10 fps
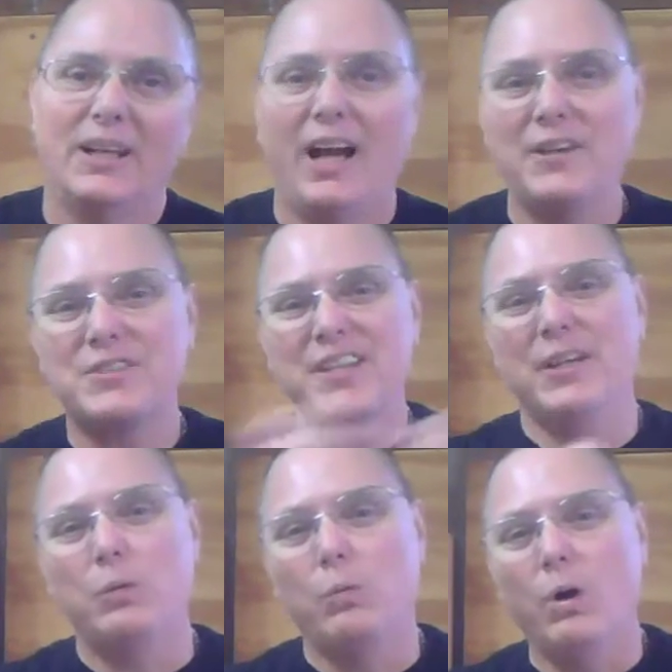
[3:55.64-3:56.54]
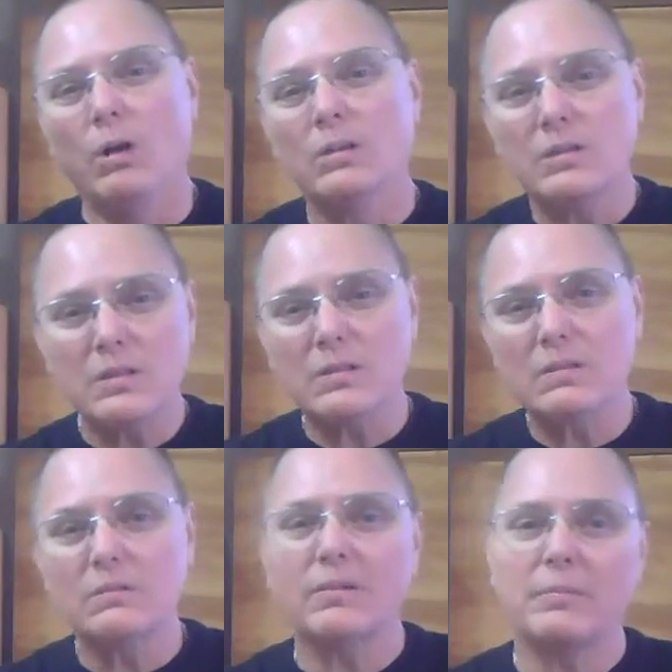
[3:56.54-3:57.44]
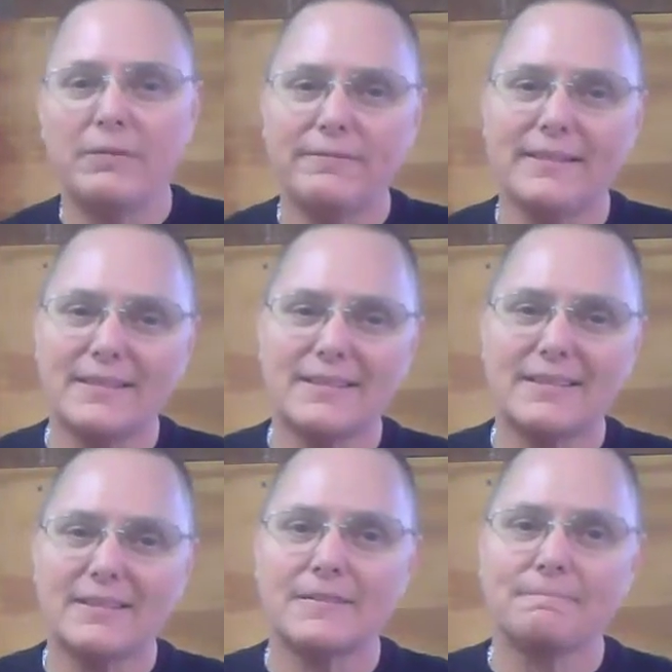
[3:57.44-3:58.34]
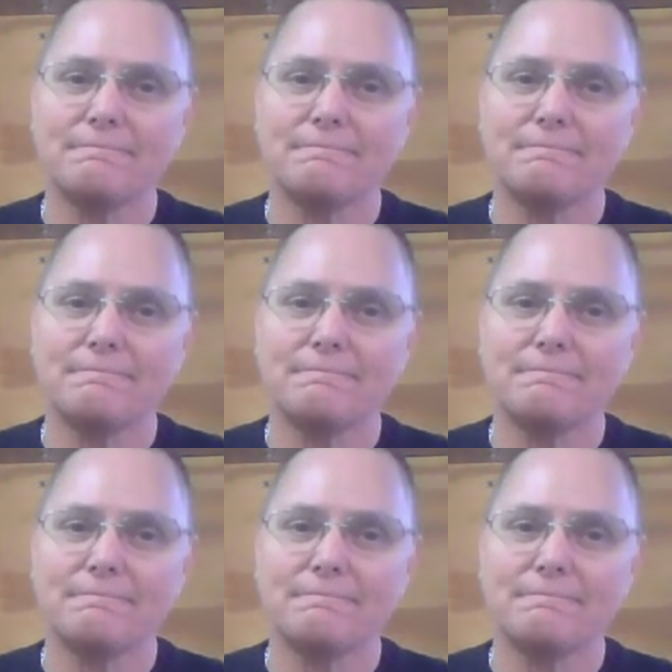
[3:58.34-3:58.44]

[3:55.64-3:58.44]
I used to hit walls with my fists.